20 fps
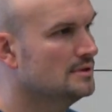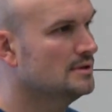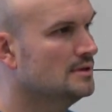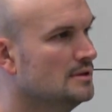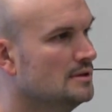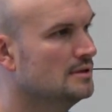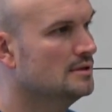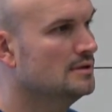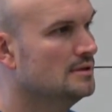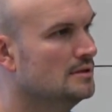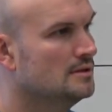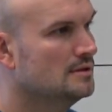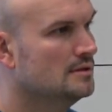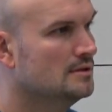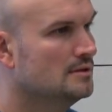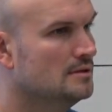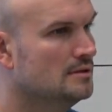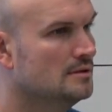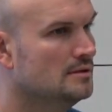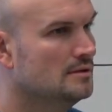
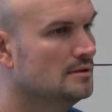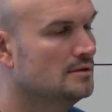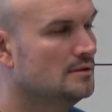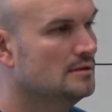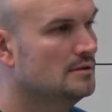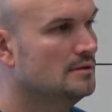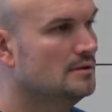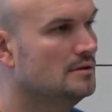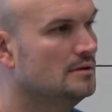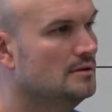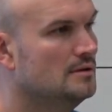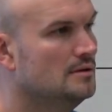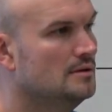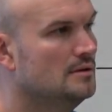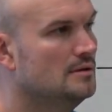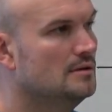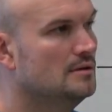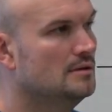[no speech]